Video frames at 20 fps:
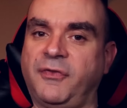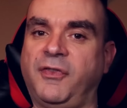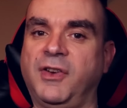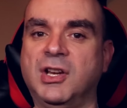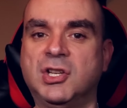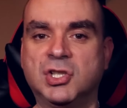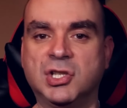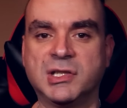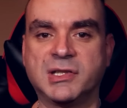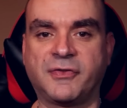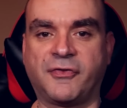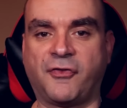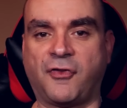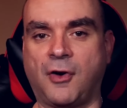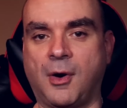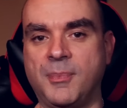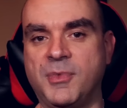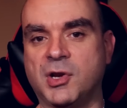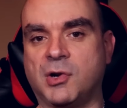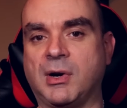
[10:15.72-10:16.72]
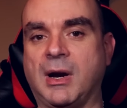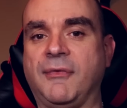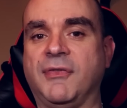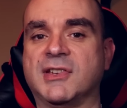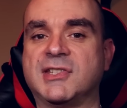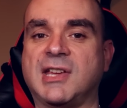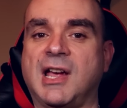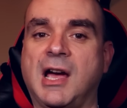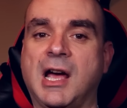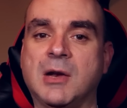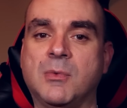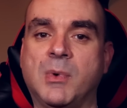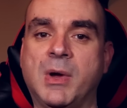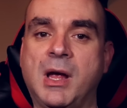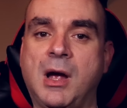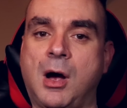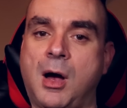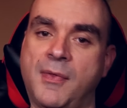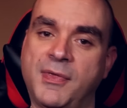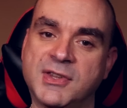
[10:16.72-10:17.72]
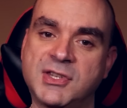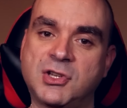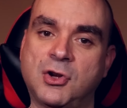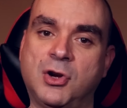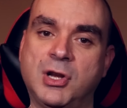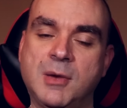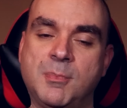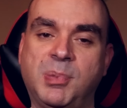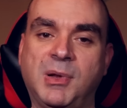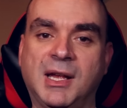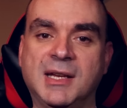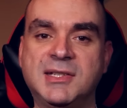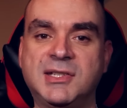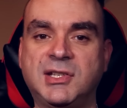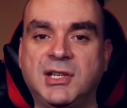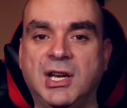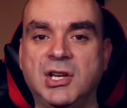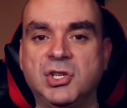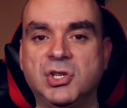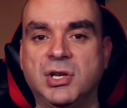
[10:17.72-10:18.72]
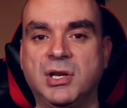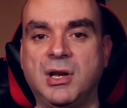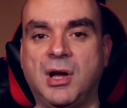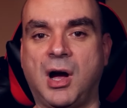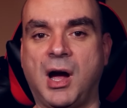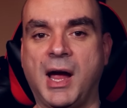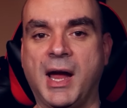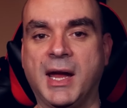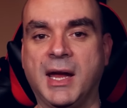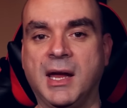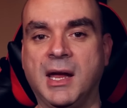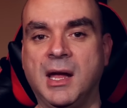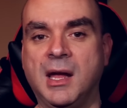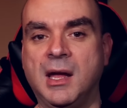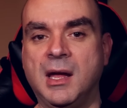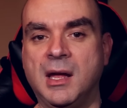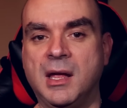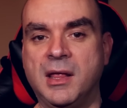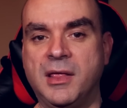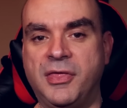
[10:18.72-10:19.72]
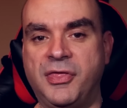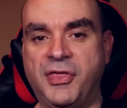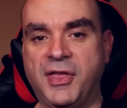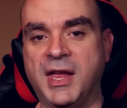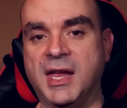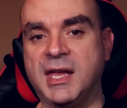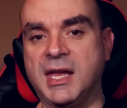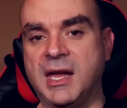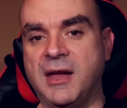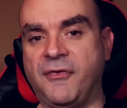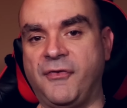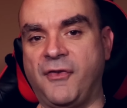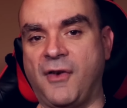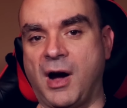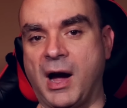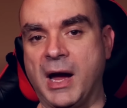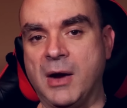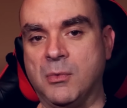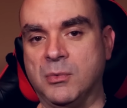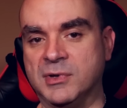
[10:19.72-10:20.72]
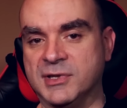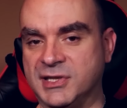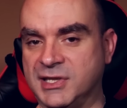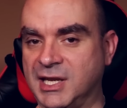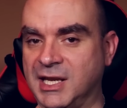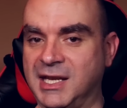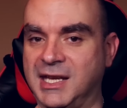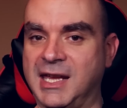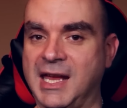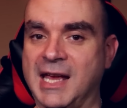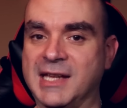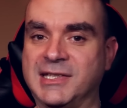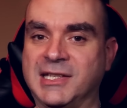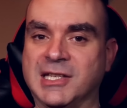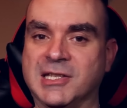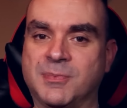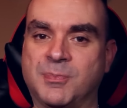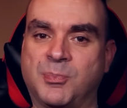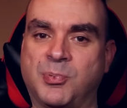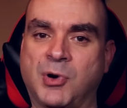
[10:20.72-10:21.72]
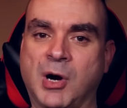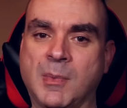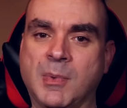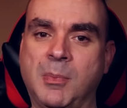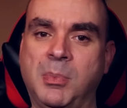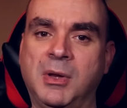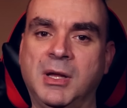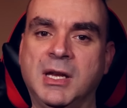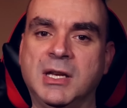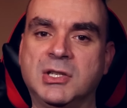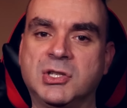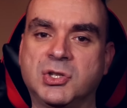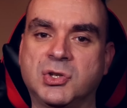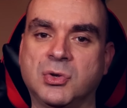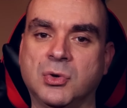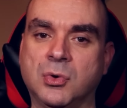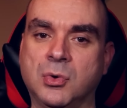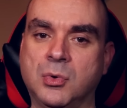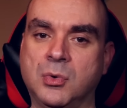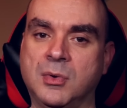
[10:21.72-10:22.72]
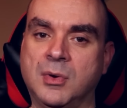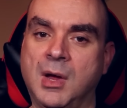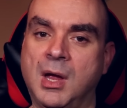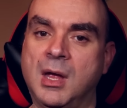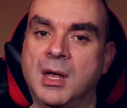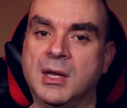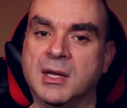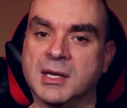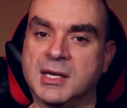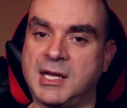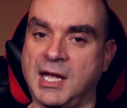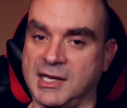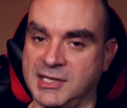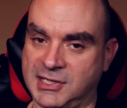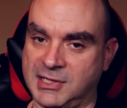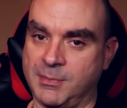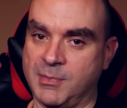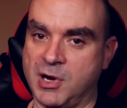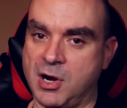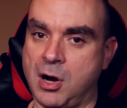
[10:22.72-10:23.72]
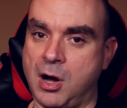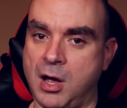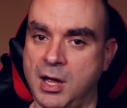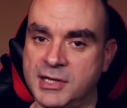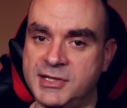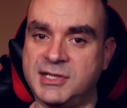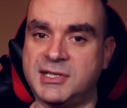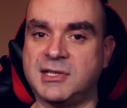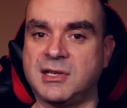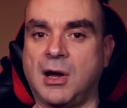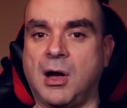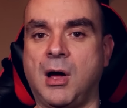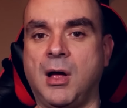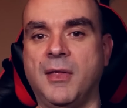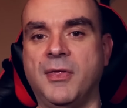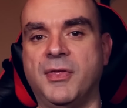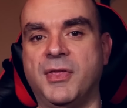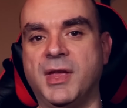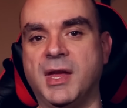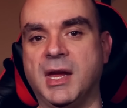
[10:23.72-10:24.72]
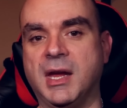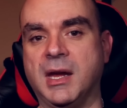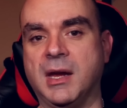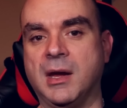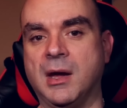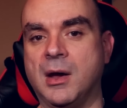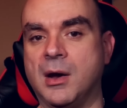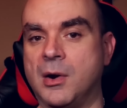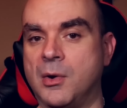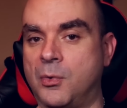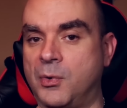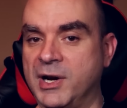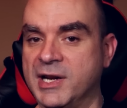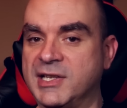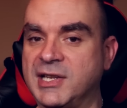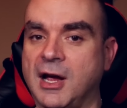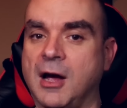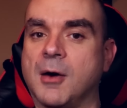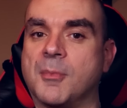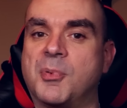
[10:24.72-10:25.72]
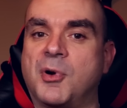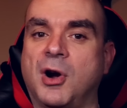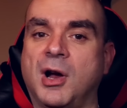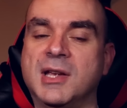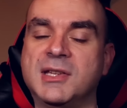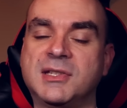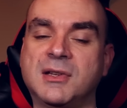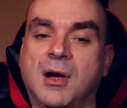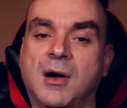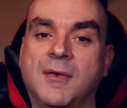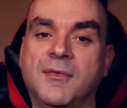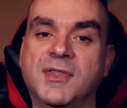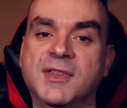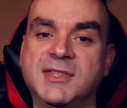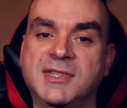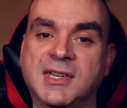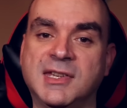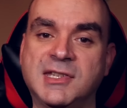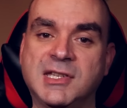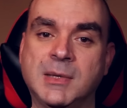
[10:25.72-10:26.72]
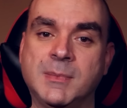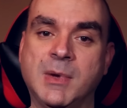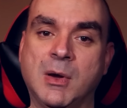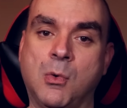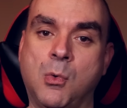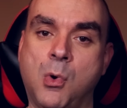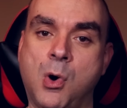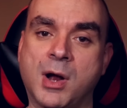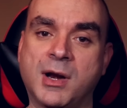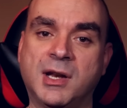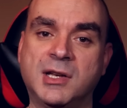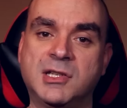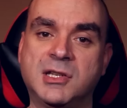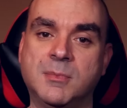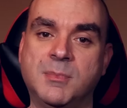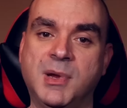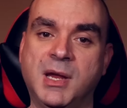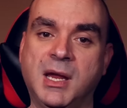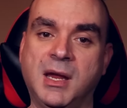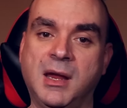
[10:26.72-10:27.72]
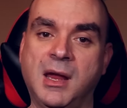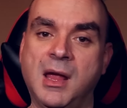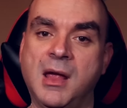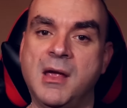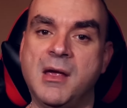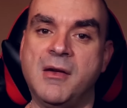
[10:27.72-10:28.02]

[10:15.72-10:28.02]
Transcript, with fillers: features from the graphics hardware on the Sony PlayStation. I think if I was to guess, it's probably to cut some costs on the retail price of the system. It wanted to be